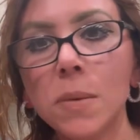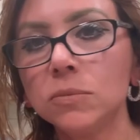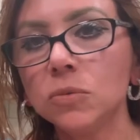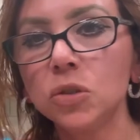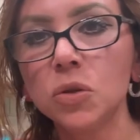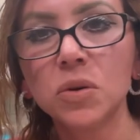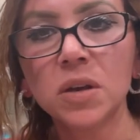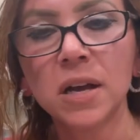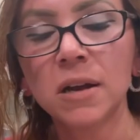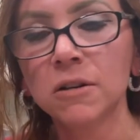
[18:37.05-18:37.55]

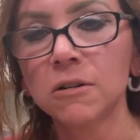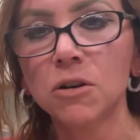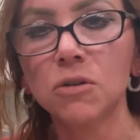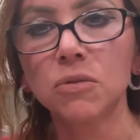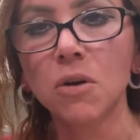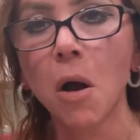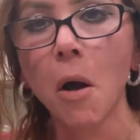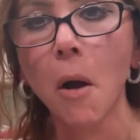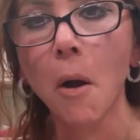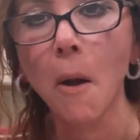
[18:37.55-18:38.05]
You can't go
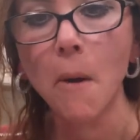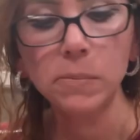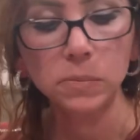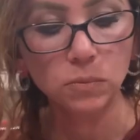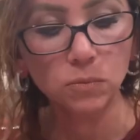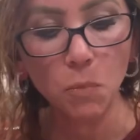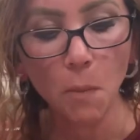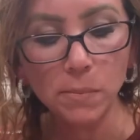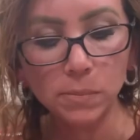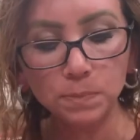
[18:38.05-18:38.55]
wrong.
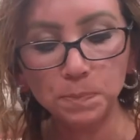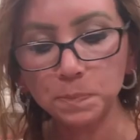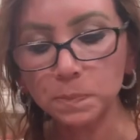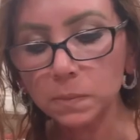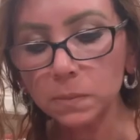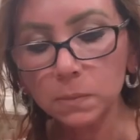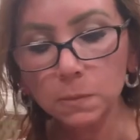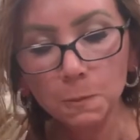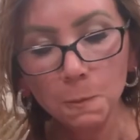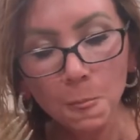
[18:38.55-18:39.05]

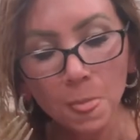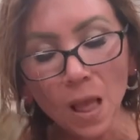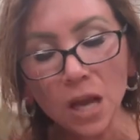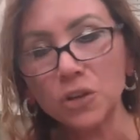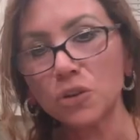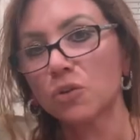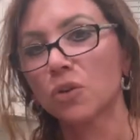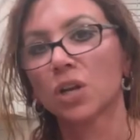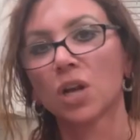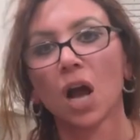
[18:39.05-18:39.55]

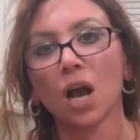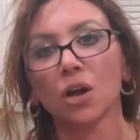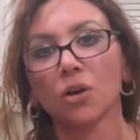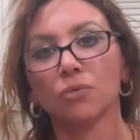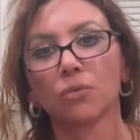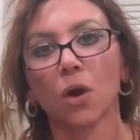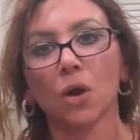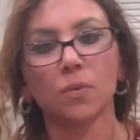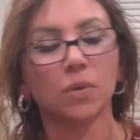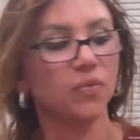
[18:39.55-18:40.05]
You cannot go
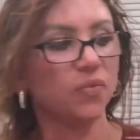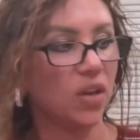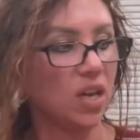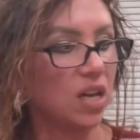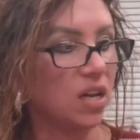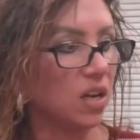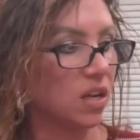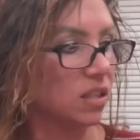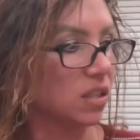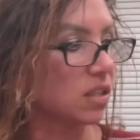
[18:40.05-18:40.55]
wrong with
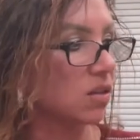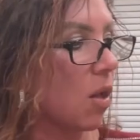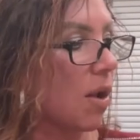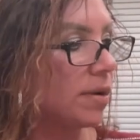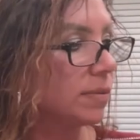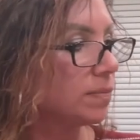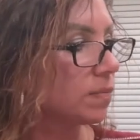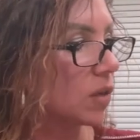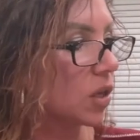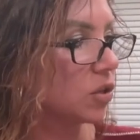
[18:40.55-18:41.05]
fajitas.
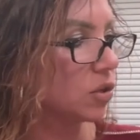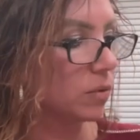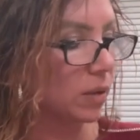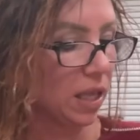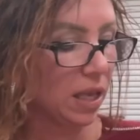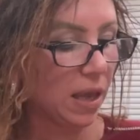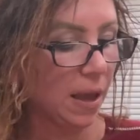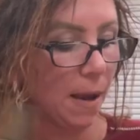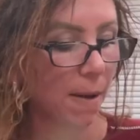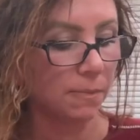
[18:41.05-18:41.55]
You
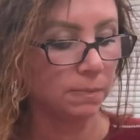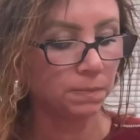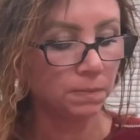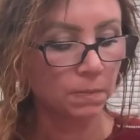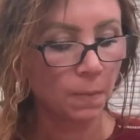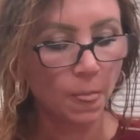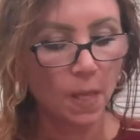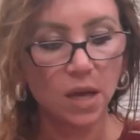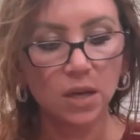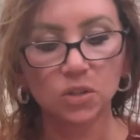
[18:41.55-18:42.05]
really can't.
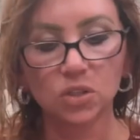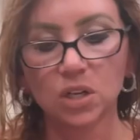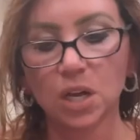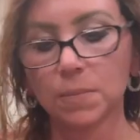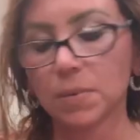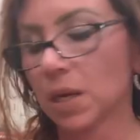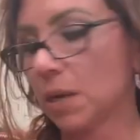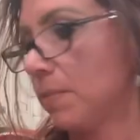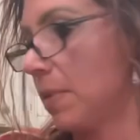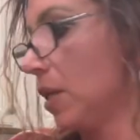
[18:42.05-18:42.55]
So now I'm
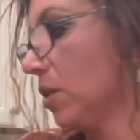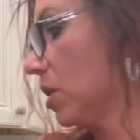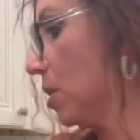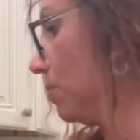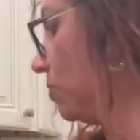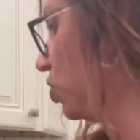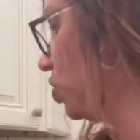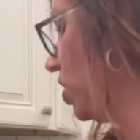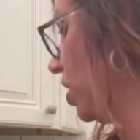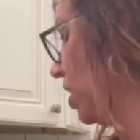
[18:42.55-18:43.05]
gonna melt
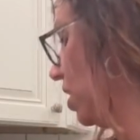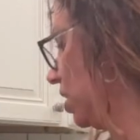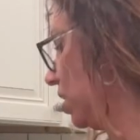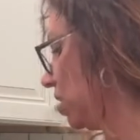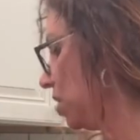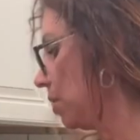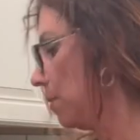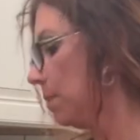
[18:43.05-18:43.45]
some cheese